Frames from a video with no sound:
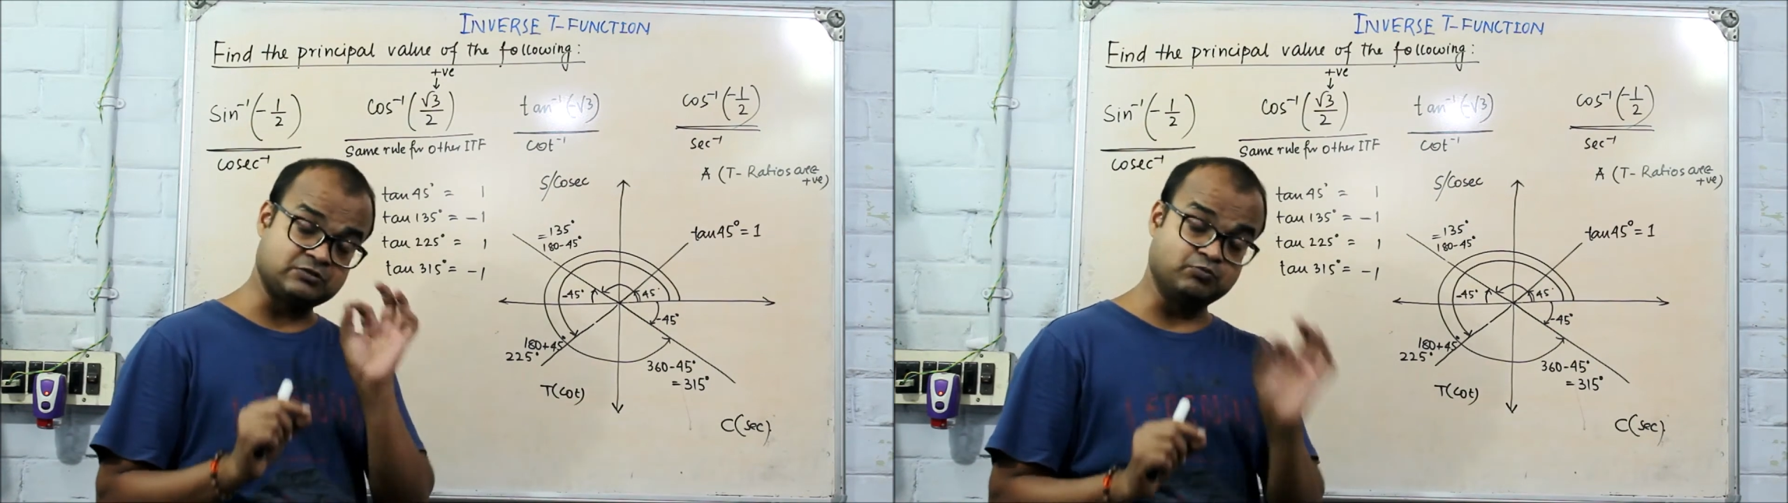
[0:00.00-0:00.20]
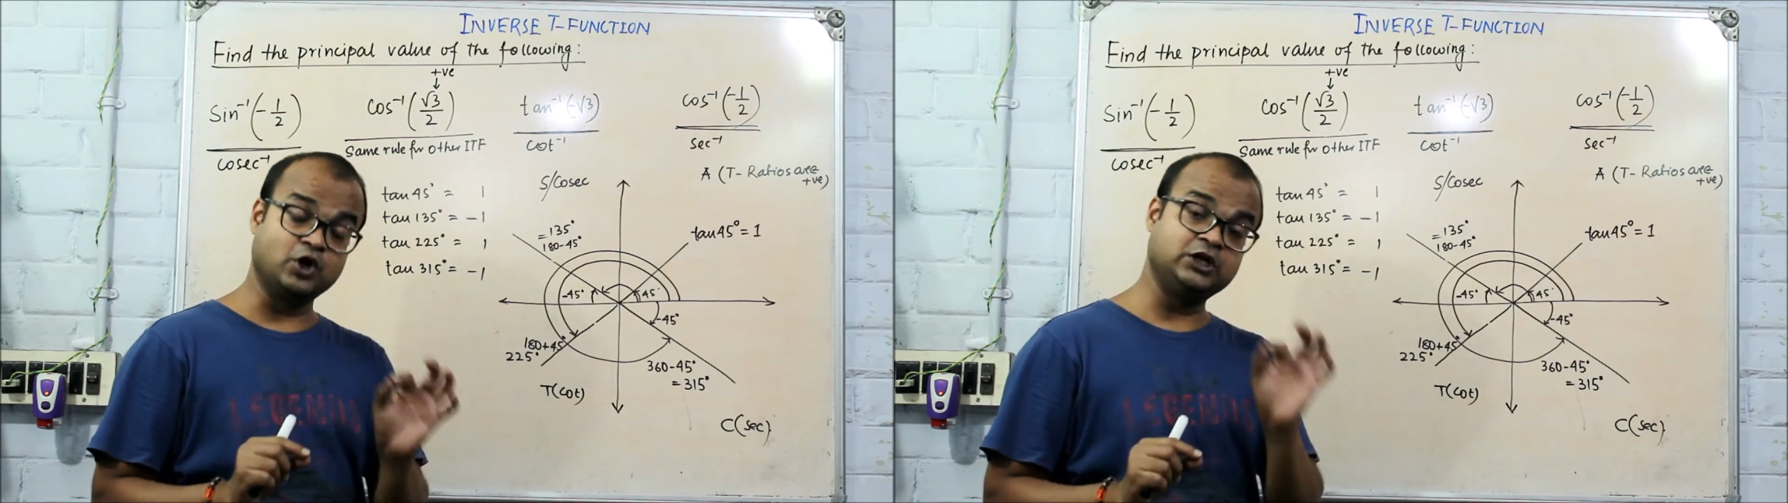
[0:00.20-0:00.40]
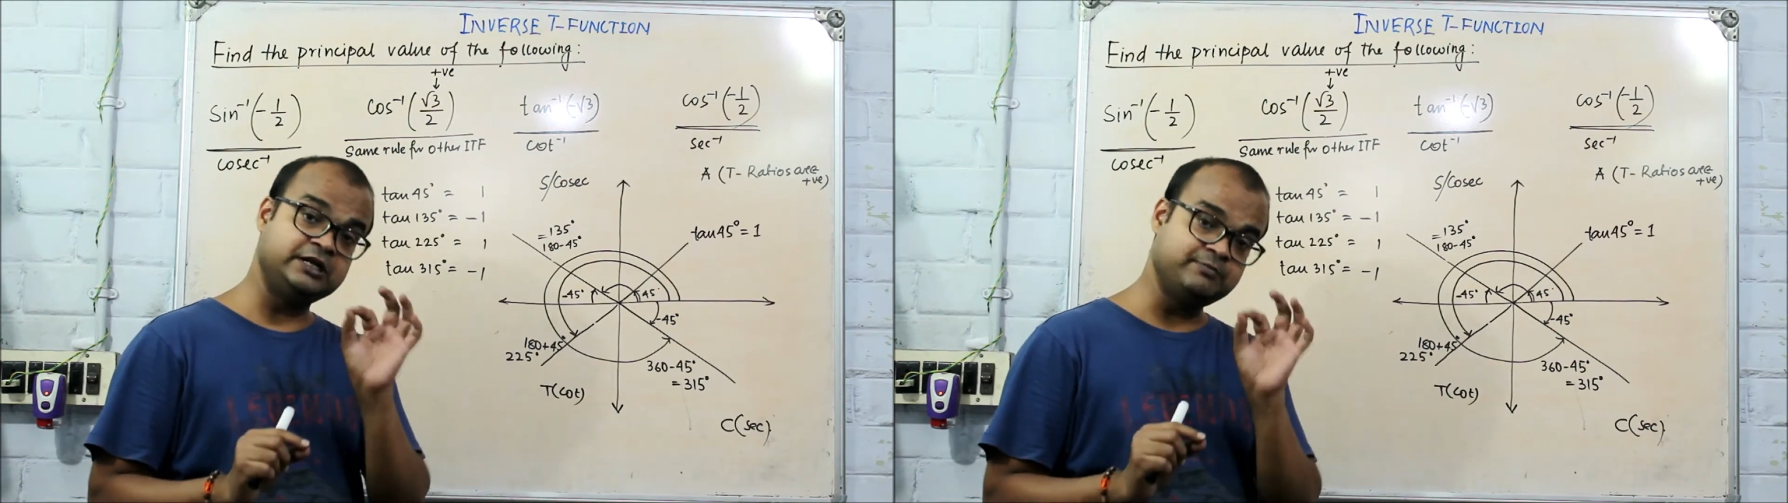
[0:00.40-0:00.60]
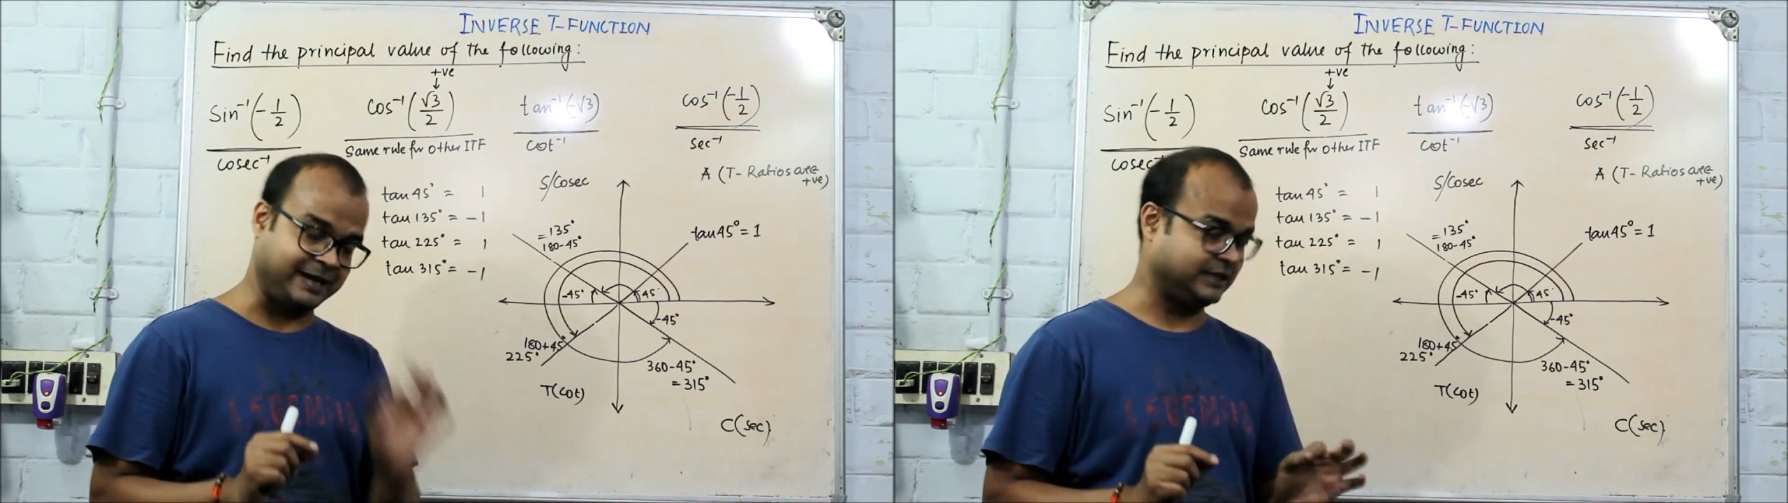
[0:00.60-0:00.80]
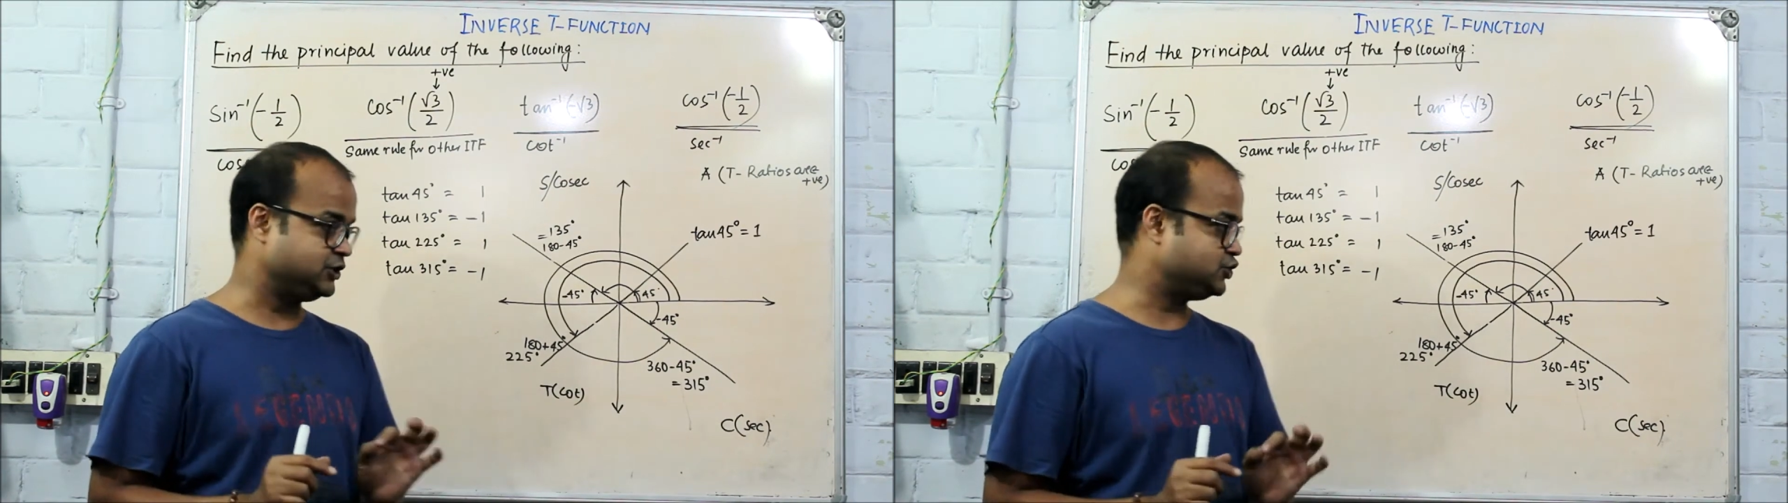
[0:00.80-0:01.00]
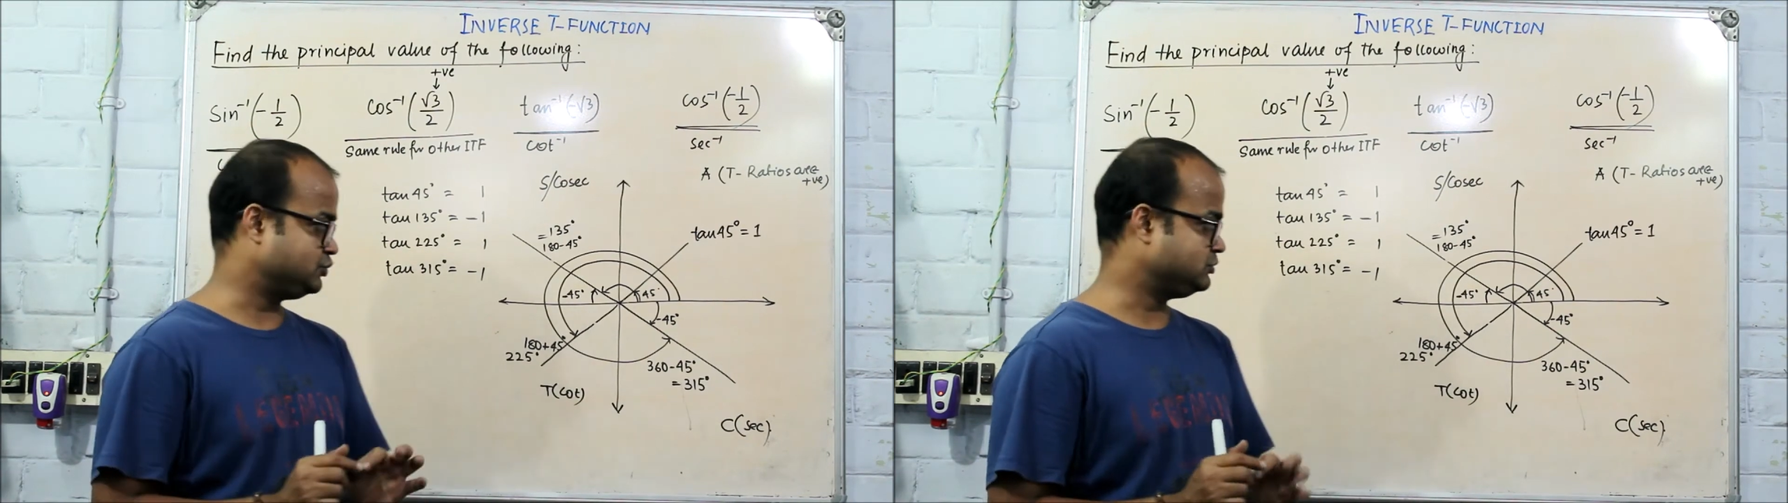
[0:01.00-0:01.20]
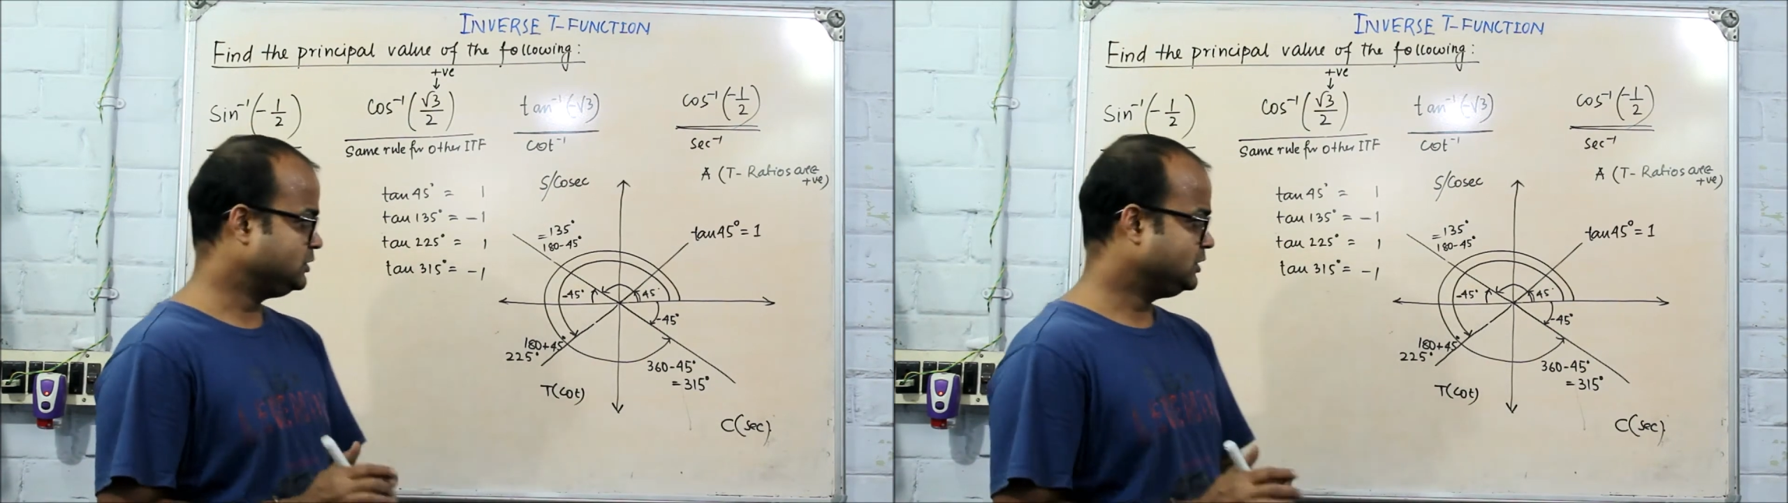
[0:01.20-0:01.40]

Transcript: small in magnitude.